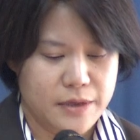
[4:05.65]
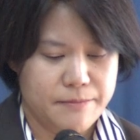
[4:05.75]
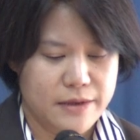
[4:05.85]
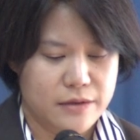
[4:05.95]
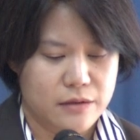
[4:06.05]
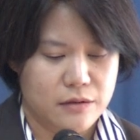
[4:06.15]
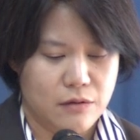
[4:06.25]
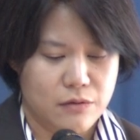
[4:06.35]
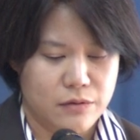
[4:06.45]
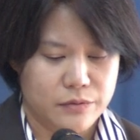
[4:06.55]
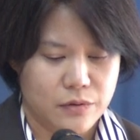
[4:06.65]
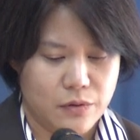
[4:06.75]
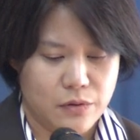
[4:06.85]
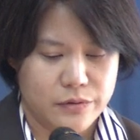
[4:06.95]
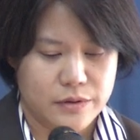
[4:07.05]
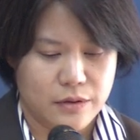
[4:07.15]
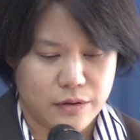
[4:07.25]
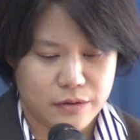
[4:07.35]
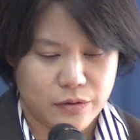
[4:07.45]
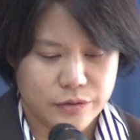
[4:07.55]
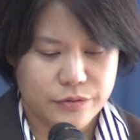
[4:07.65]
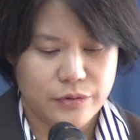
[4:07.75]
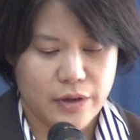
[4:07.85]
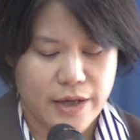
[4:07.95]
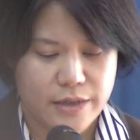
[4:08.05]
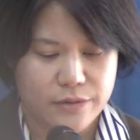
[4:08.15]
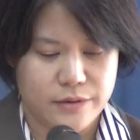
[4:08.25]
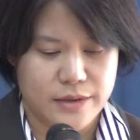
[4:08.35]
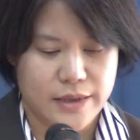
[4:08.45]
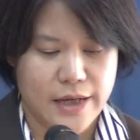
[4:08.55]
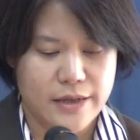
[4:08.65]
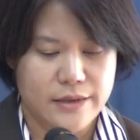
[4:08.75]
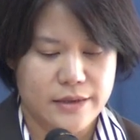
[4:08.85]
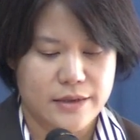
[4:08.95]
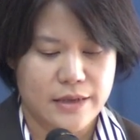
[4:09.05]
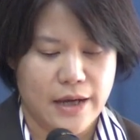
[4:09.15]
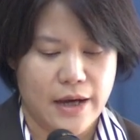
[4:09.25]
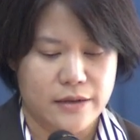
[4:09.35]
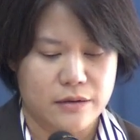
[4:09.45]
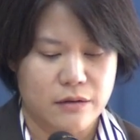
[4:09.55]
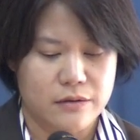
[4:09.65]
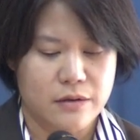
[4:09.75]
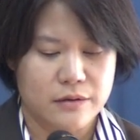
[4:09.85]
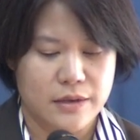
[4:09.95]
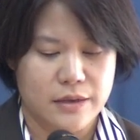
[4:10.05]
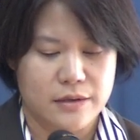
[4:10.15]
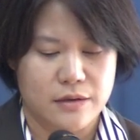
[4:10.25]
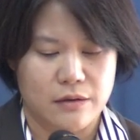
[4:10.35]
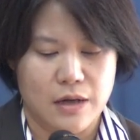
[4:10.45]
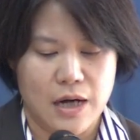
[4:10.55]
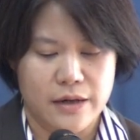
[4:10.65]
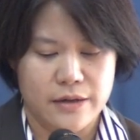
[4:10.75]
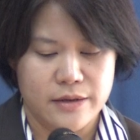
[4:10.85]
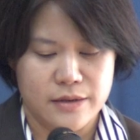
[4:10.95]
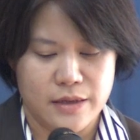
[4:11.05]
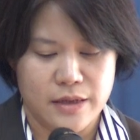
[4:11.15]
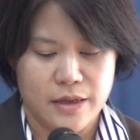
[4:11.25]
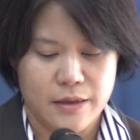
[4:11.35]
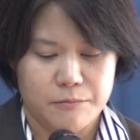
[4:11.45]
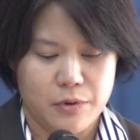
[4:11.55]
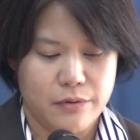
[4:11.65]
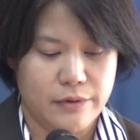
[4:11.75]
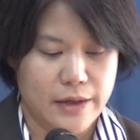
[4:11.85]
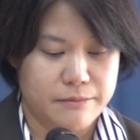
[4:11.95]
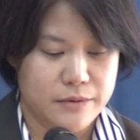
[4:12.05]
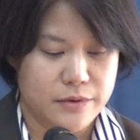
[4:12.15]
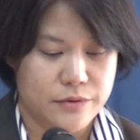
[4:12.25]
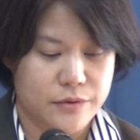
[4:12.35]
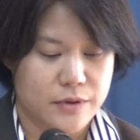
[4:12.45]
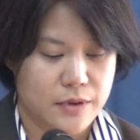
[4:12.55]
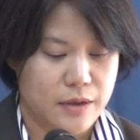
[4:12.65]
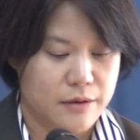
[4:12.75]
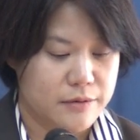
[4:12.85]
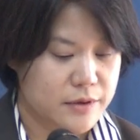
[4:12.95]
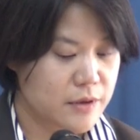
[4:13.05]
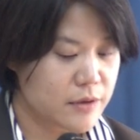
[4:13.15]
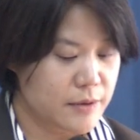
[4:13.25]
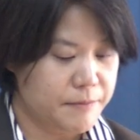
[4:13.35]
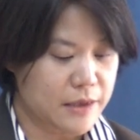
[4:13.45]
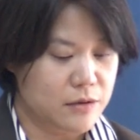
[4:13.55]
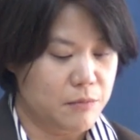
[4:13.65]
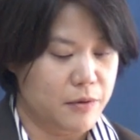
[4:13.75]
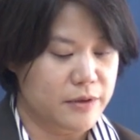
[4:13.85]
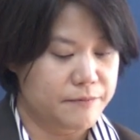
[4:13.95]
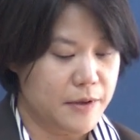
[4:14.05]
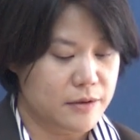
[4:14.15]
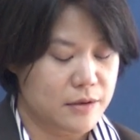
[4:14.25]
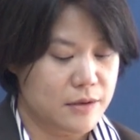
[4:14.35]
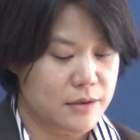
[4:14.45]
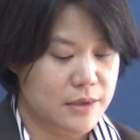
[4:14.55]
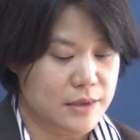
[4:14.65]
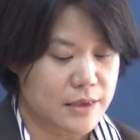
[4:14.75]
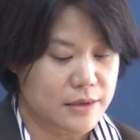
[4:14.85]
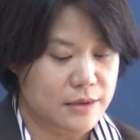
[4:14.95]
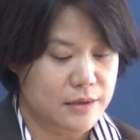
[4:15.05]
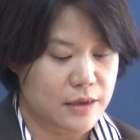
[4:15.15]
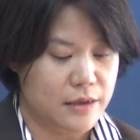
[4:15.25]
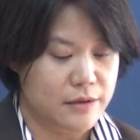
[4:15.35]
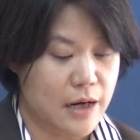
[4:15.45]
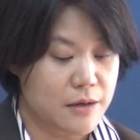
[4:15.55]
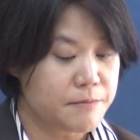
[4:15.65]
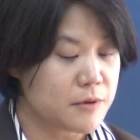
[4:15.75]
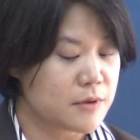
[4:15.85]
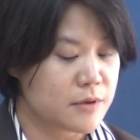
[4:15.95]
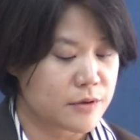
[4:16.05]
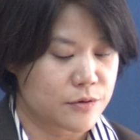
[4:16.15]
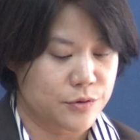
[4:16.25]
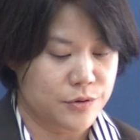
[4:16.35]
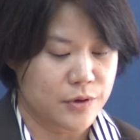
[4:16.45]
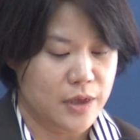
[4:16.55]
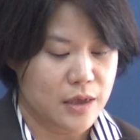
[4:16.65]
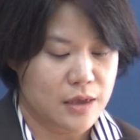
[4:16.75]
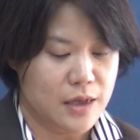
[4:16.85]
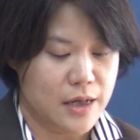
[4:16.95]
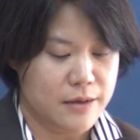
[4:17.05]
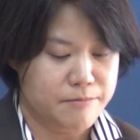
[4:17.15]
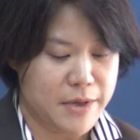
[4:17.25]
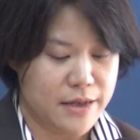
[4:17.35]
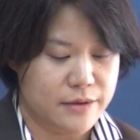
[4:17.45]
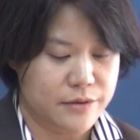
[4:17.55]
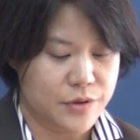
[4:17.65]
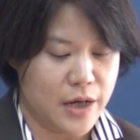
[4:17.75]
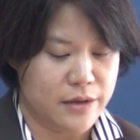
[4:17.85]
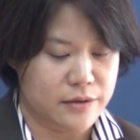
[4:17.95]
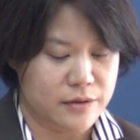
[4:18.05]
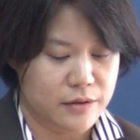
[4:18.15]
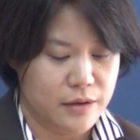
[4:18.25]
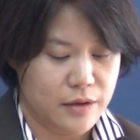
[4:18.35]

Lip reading: Prevention Control Agency, KDCA, has conducted the R&D programs to study vector-borne infectious diseases that are relevant to climate change.